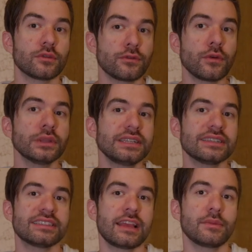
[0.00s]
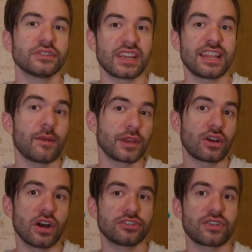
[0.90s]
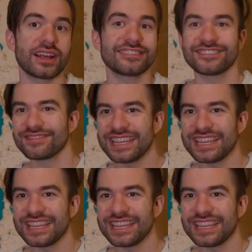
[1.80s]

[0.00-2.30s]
fully disable dynamic contrast,